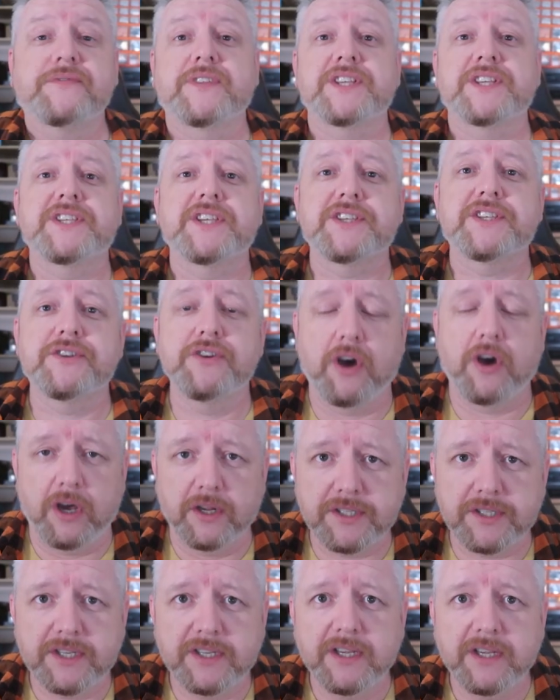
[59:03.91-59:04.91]
This is
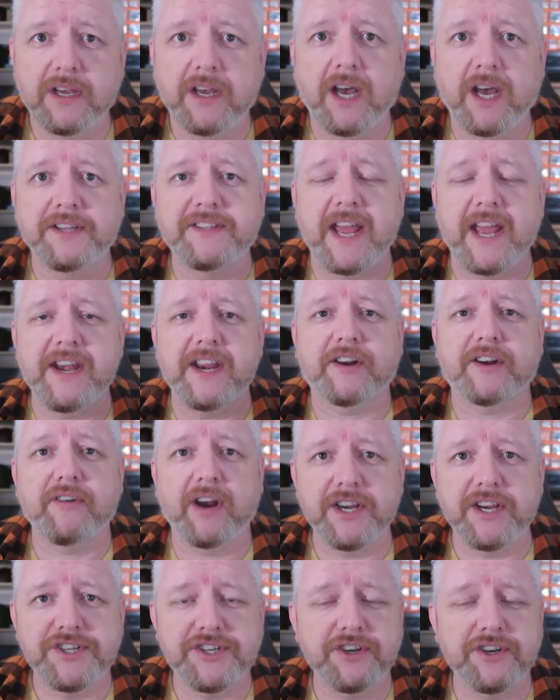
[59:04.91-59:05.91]
not a
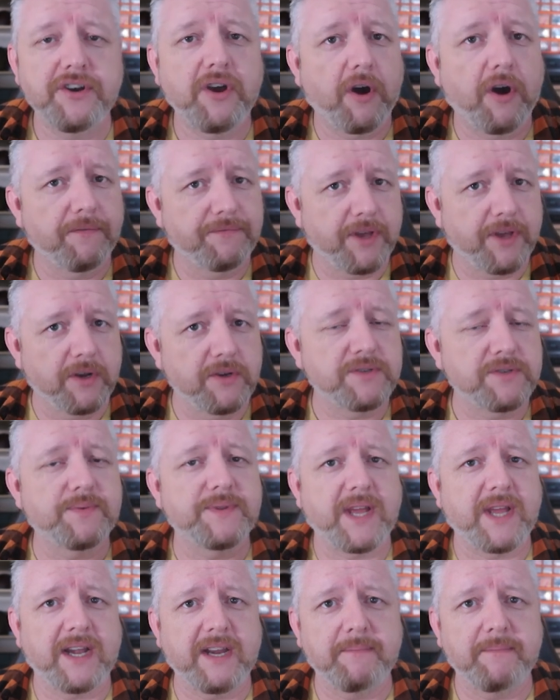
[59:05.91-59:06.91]
denigration of
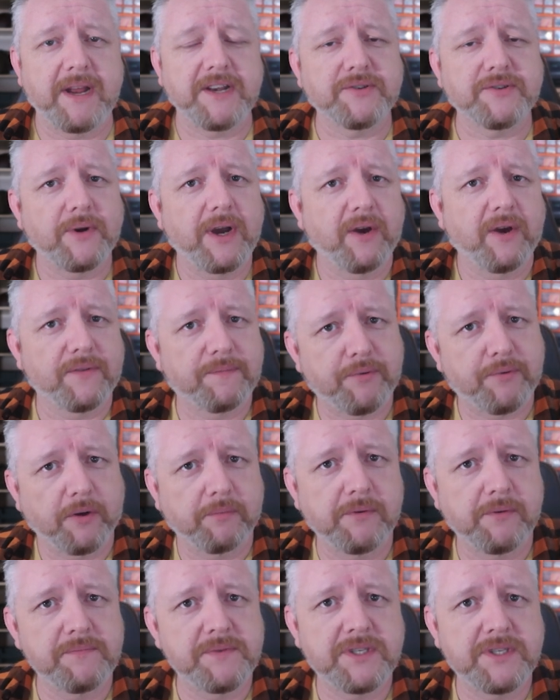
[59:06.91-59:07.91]
those with any mental health
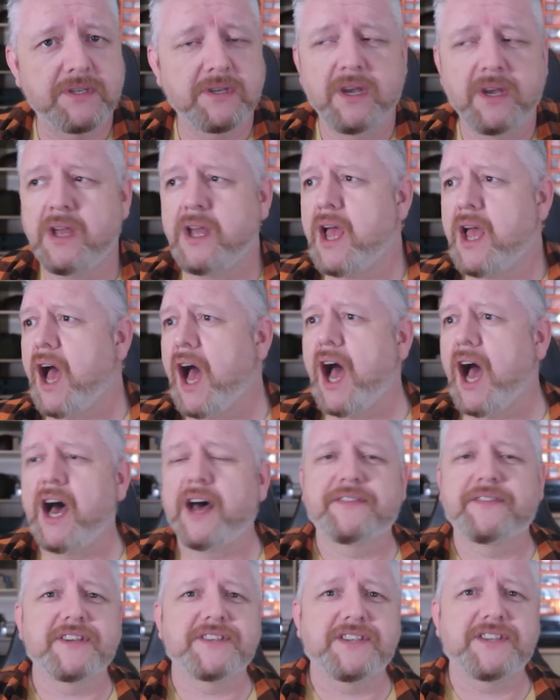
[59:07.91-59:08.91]
problems.
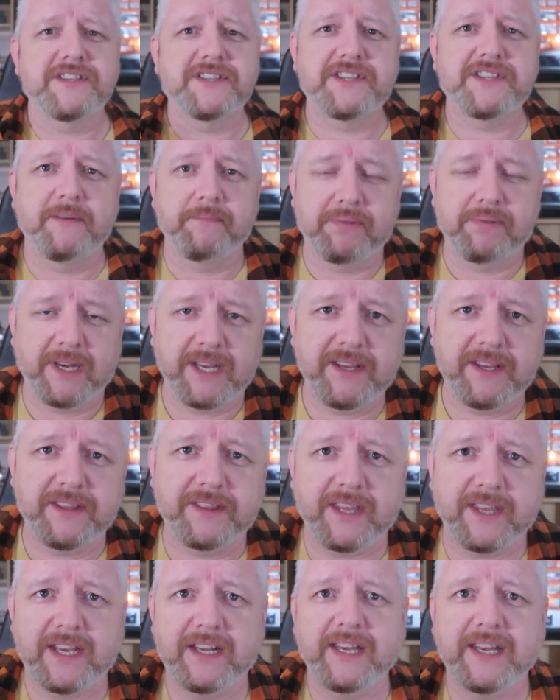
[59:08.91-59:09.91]
Uh, this is simply
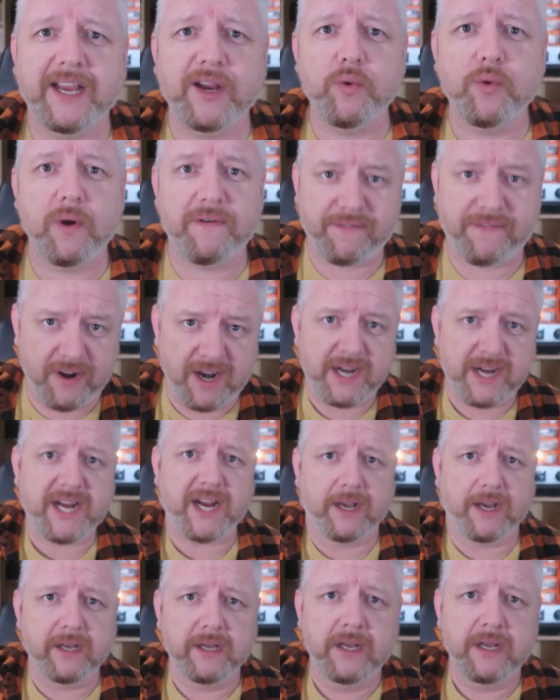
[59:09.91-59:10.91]
the lingua
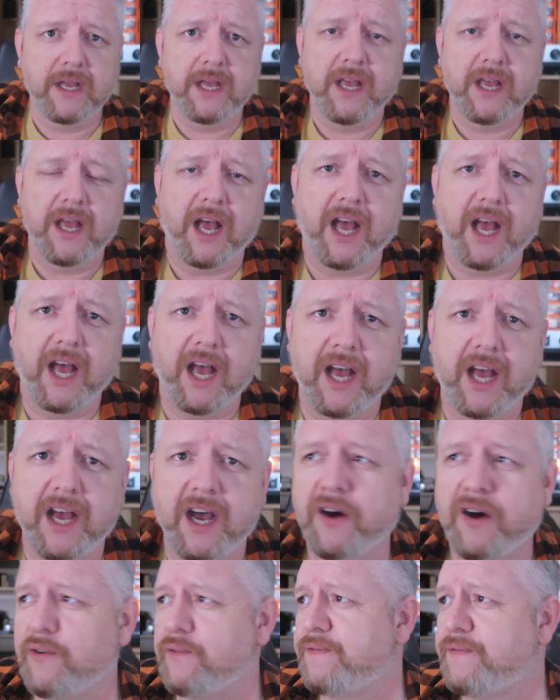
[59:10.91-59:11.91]
franca. Uh,
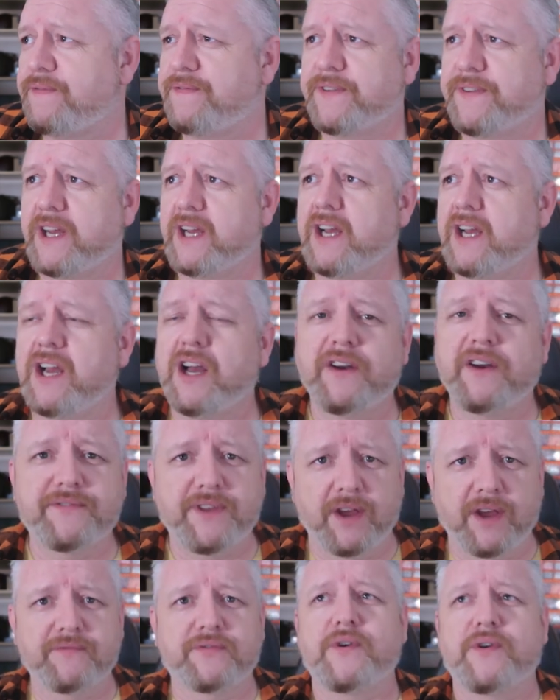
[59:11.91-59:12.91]
of, uh,
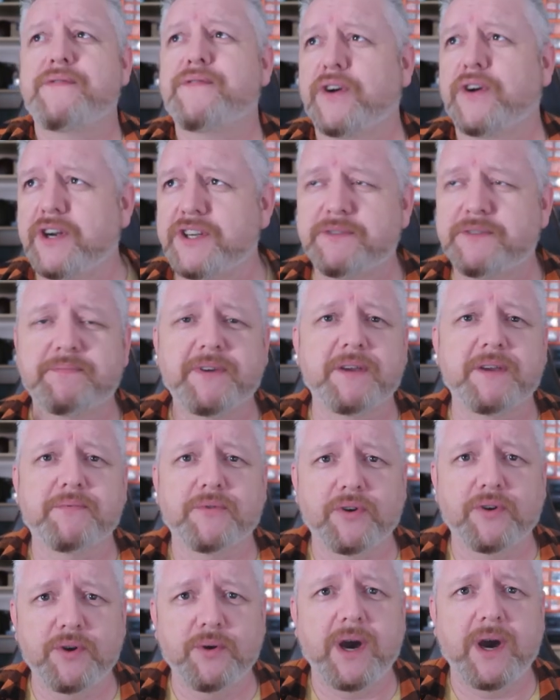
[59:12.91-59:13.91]
of, of referring to
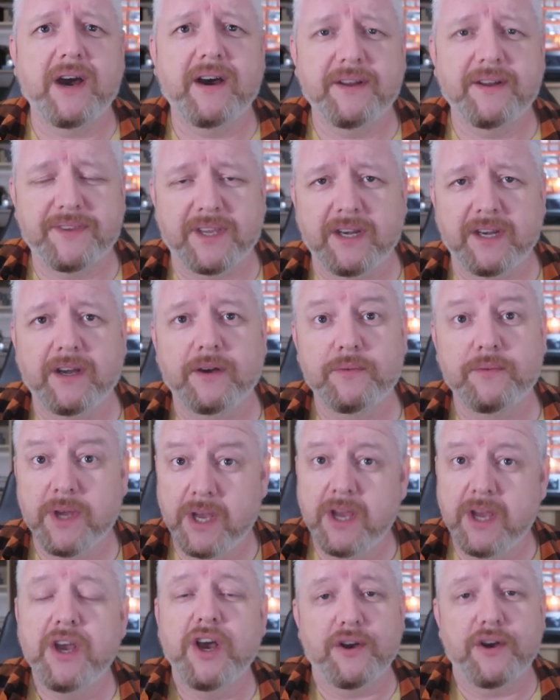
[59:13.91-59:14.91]
people who are you know
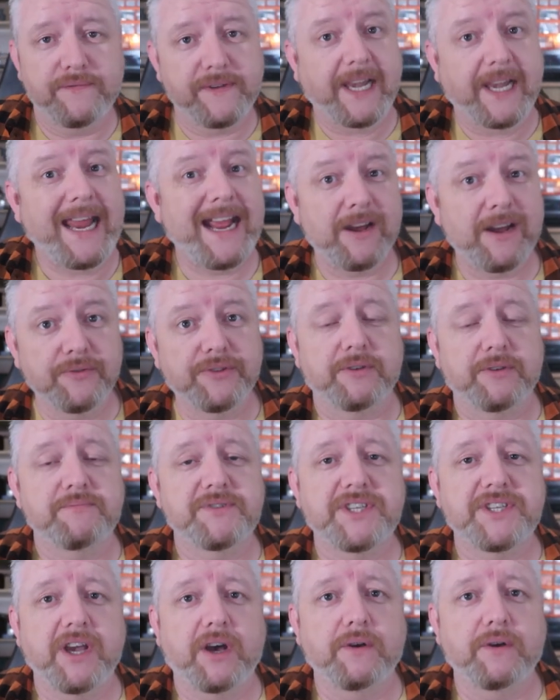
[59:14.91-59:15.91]
who've allowed
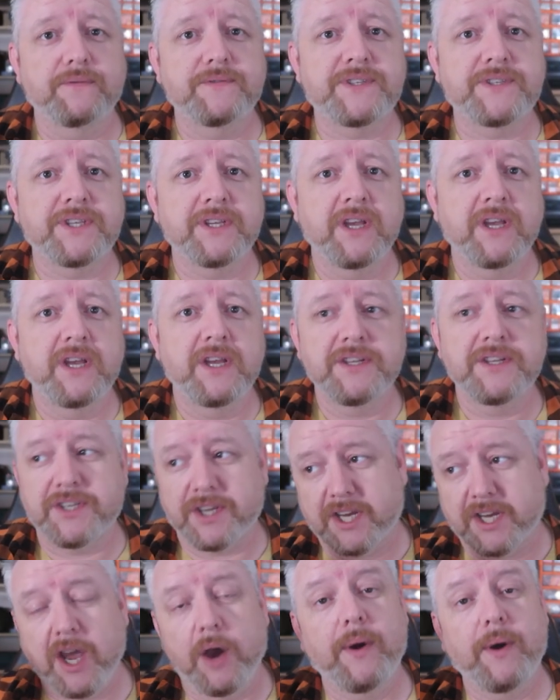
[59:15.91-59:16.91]
themselves
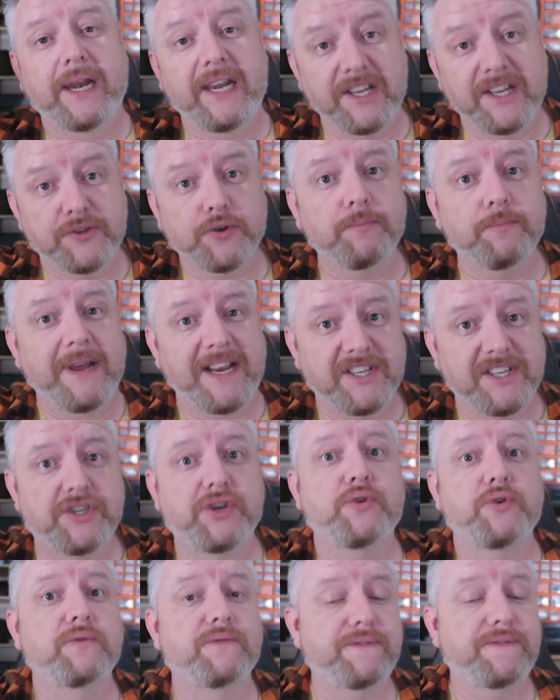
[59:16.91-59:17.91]
to go a little bit
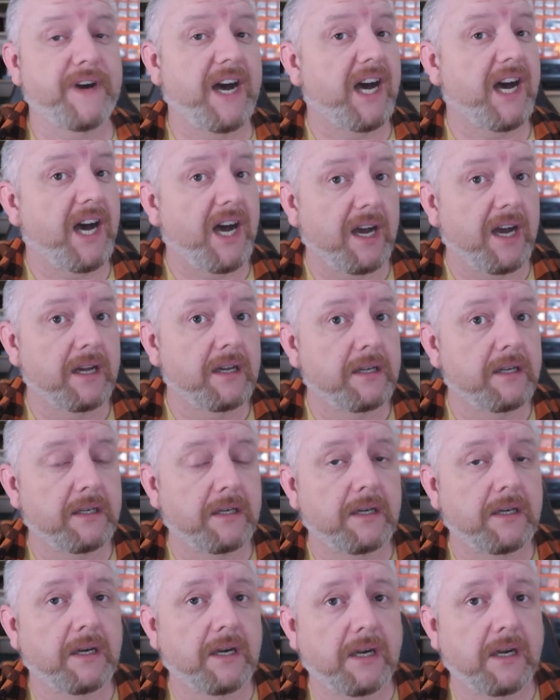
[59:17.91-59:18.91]
too far,
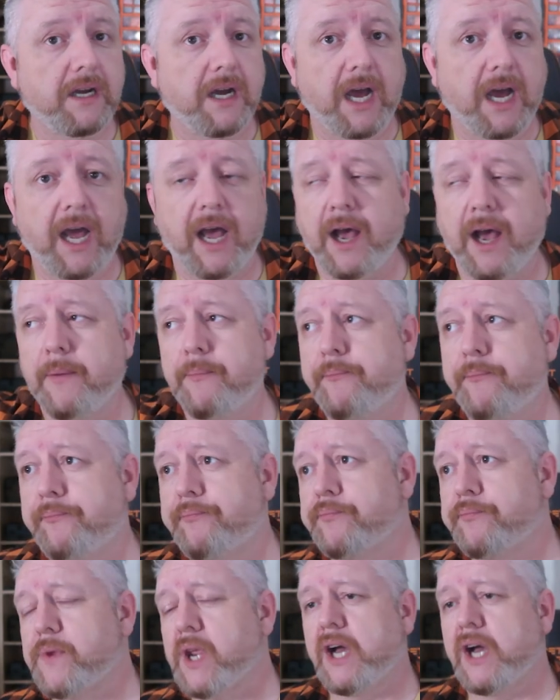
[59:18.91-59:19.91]

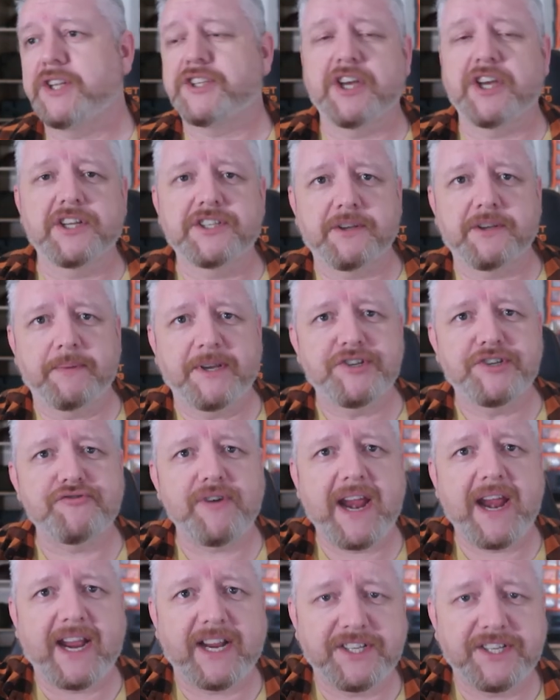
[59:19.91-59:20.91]
um, uh, to, to be
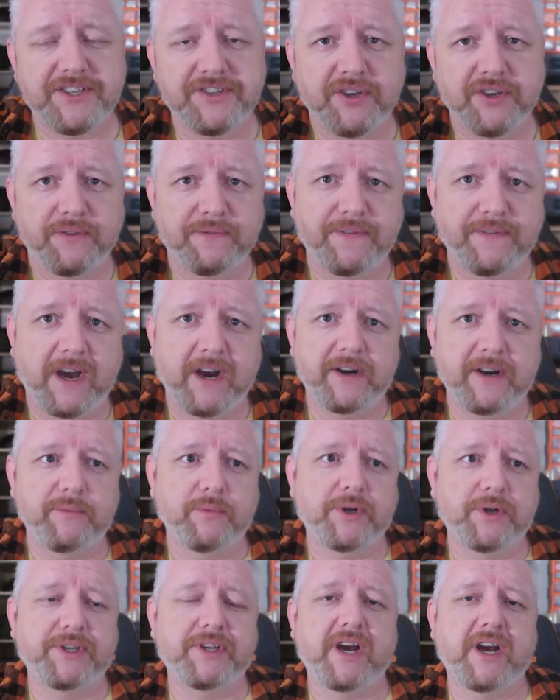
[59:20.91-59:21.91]
dragged too far
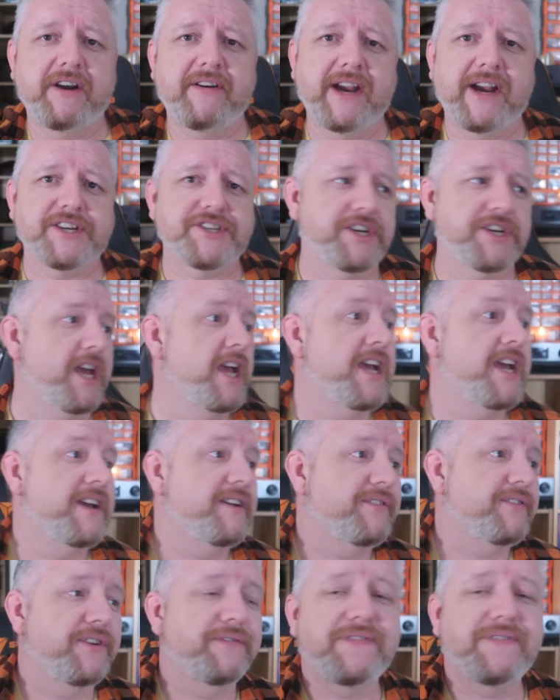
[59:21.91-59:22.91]
in one direction.
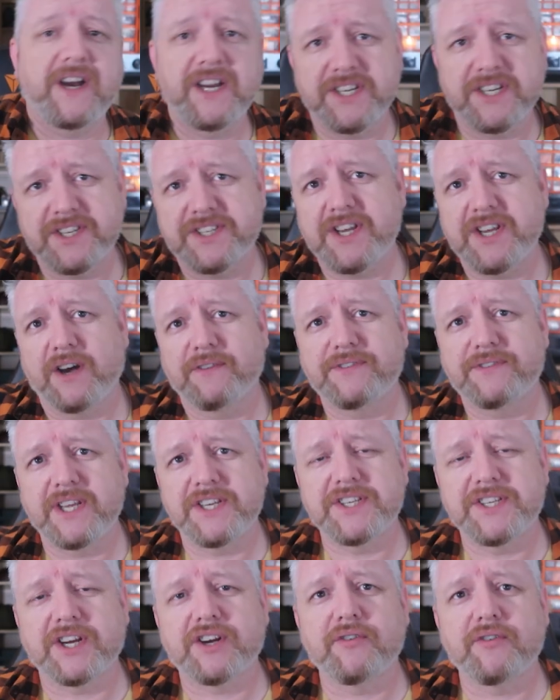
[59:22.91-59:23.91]
If you find yourself
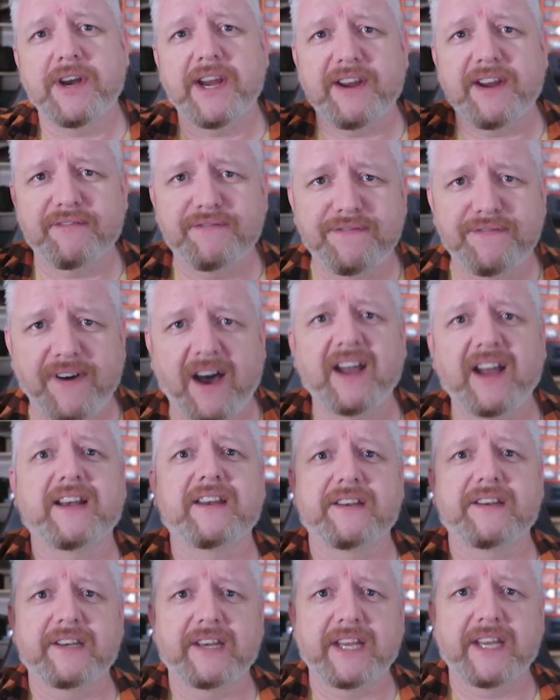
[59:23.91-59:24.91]
disagreeing
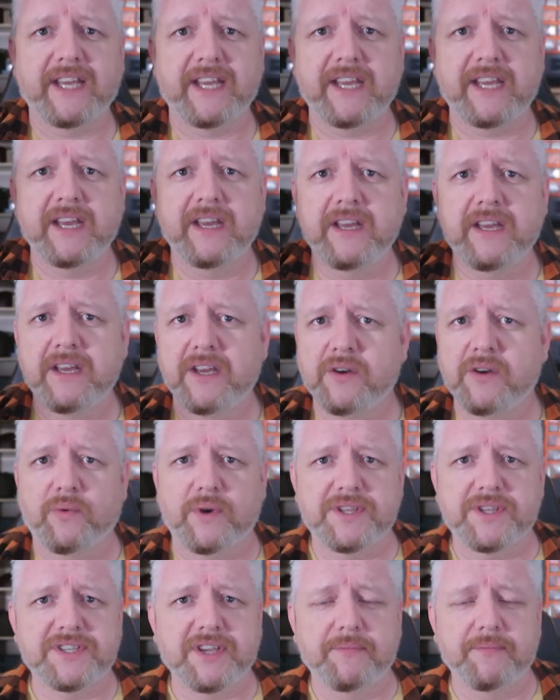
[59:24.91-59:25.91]
violently
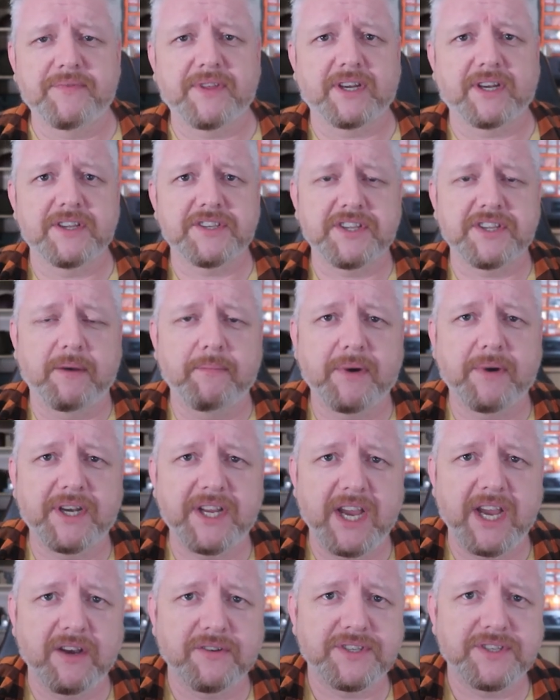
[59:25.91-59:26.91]
with something that
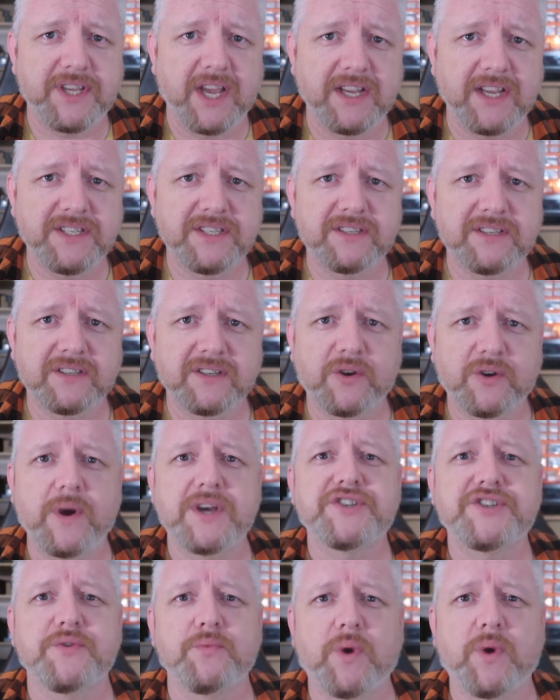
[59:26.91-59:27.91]
somebody else says,
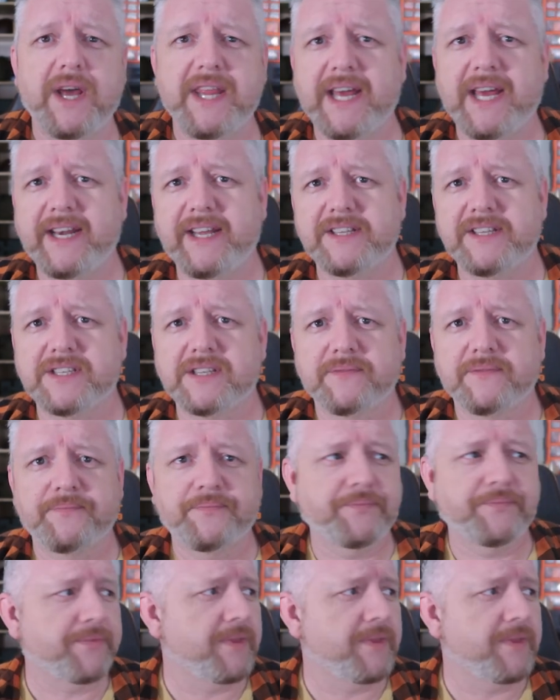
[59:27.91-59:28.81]
question why that is.